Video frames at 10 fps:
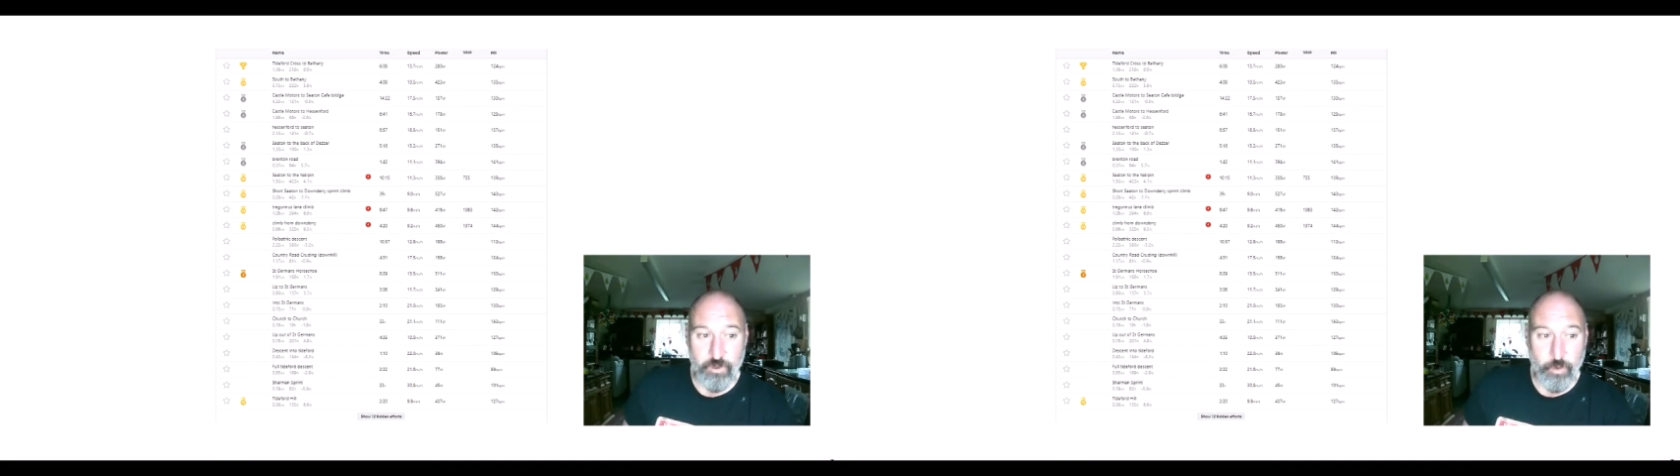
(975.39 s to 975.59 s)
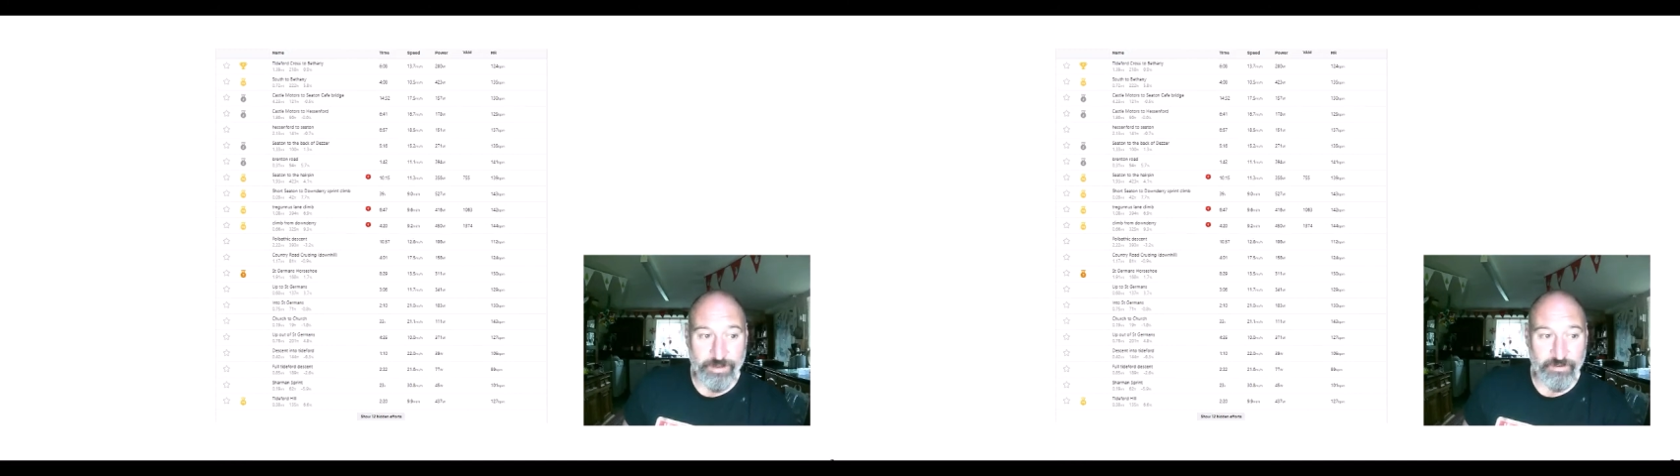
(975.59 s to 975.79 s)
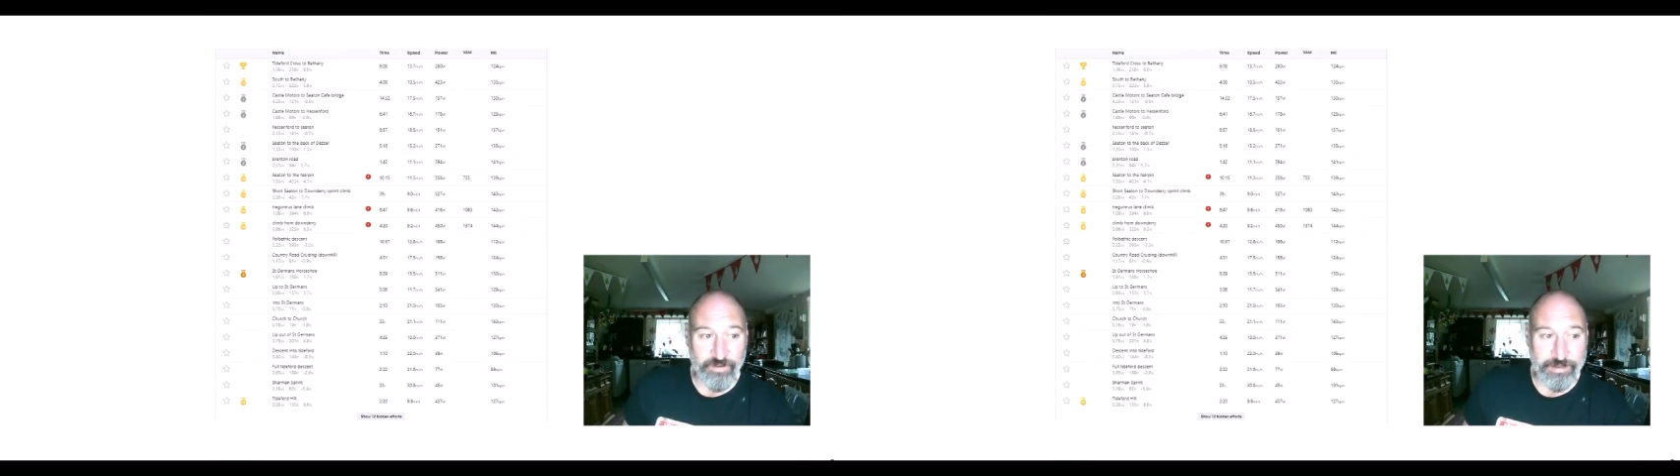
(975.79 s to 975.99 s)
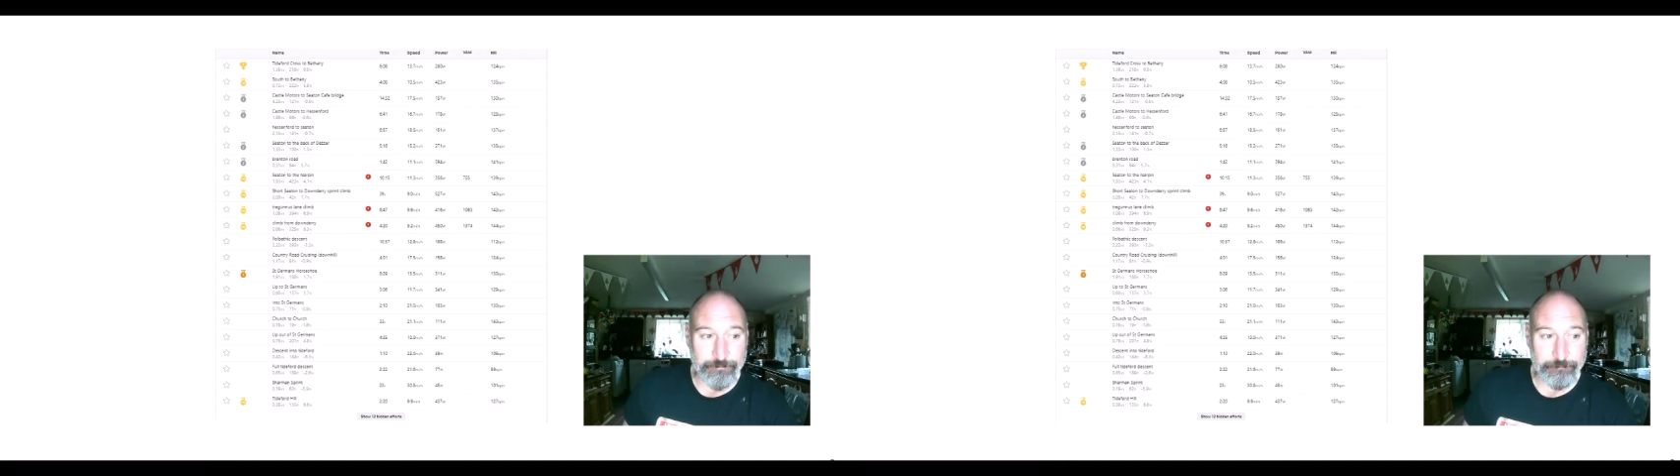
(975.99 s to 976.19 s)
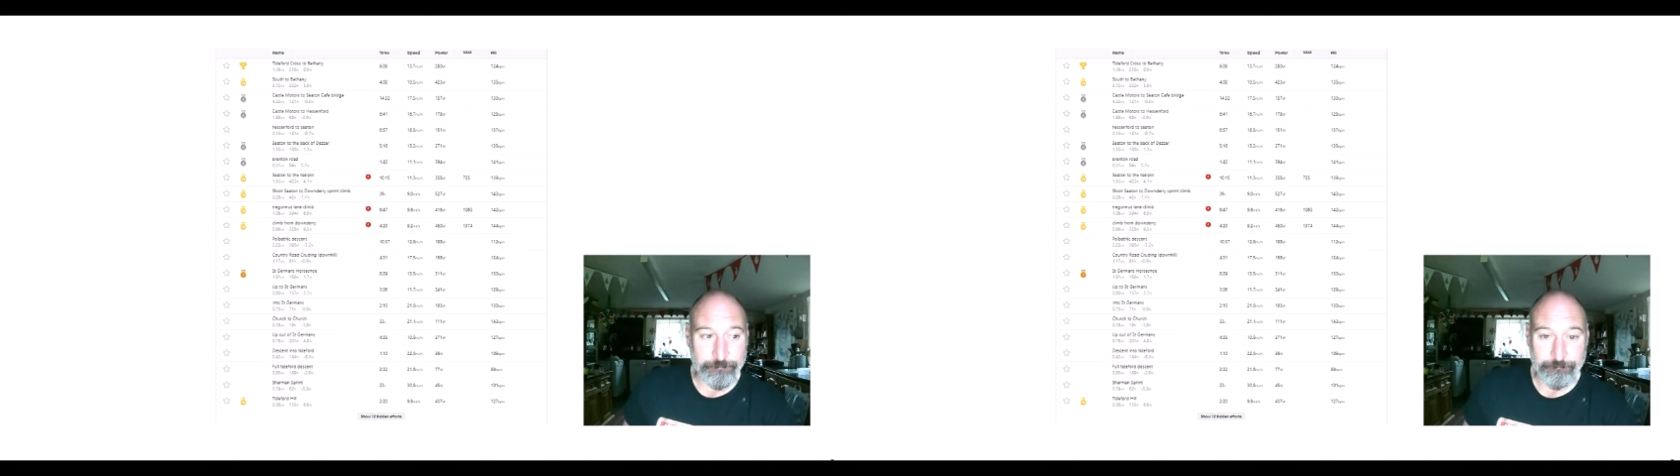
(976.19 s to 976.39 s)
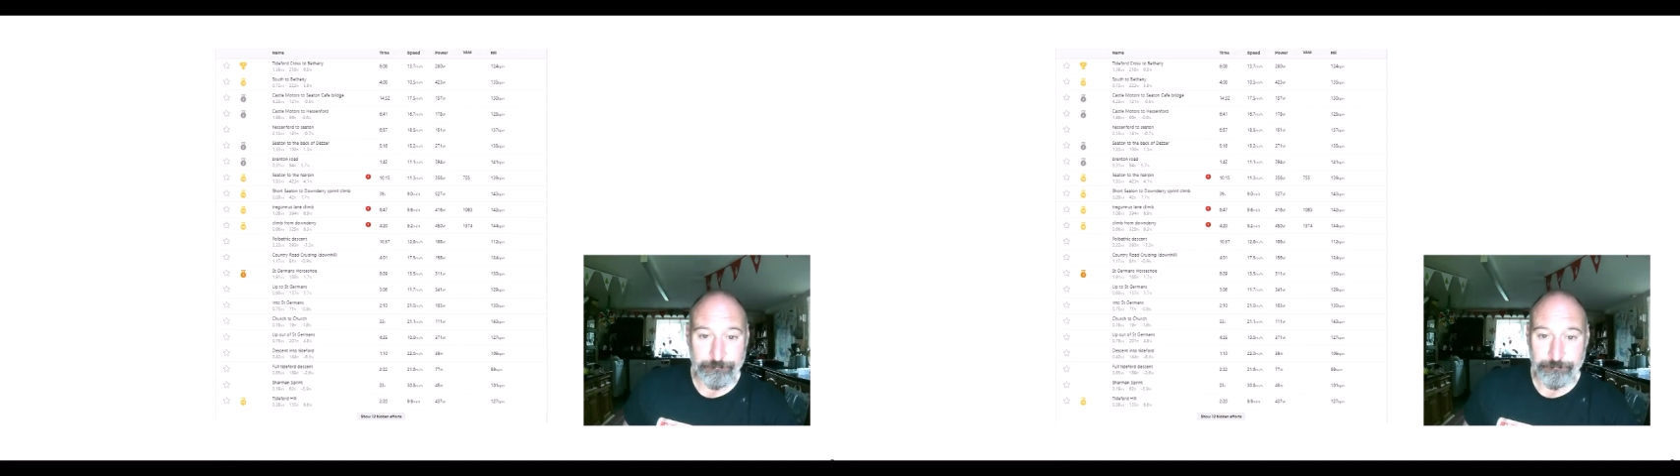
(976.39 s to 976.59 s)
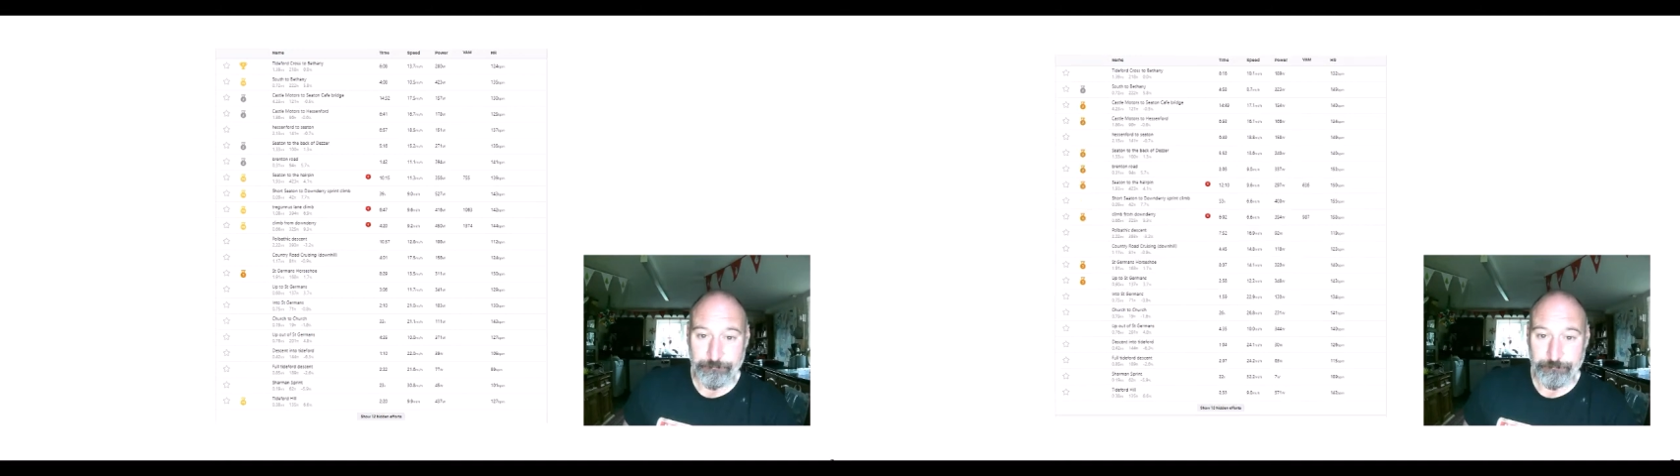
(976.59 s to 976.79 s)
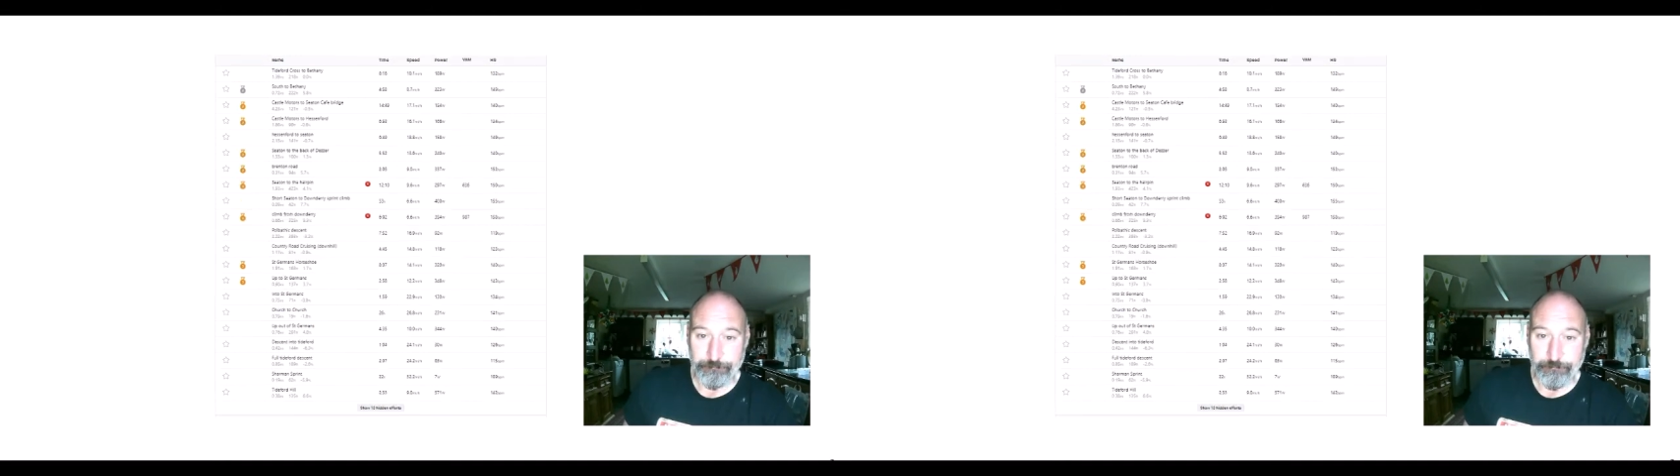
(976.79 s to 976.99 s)
20
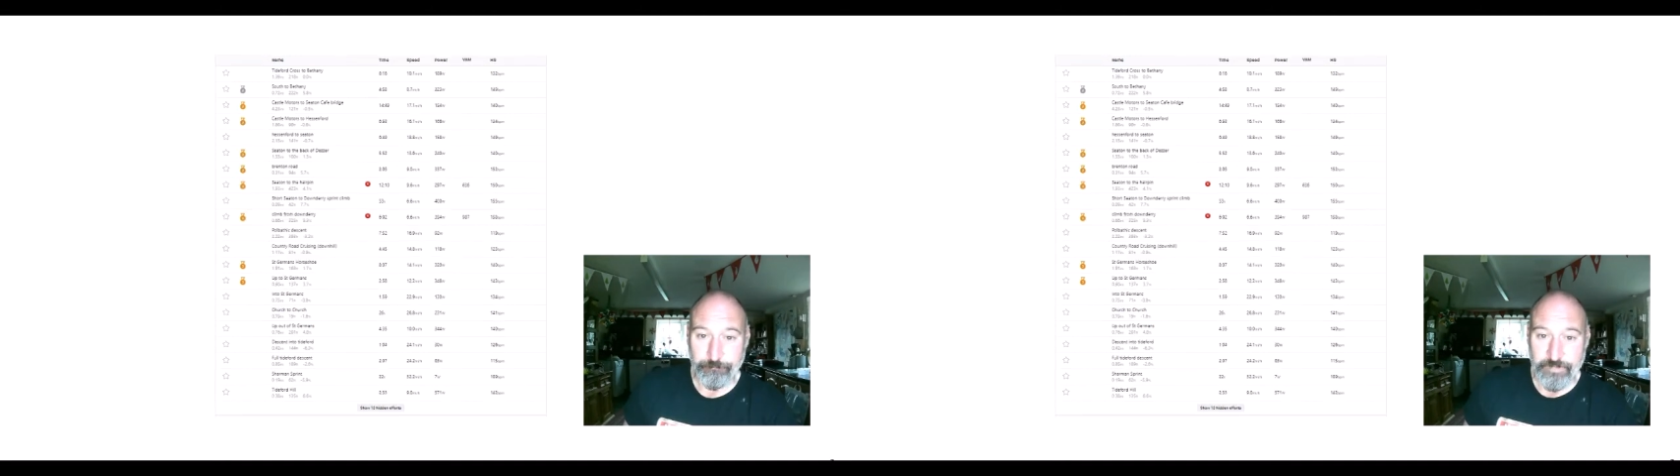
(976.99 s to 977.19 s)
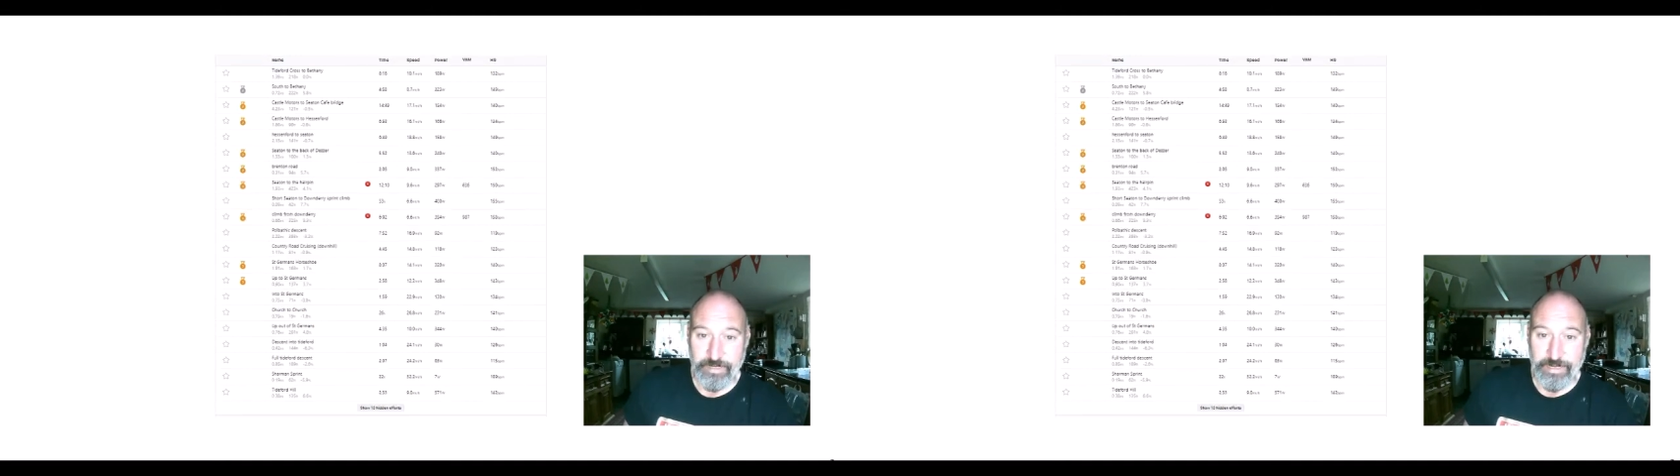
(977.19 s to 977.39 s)
in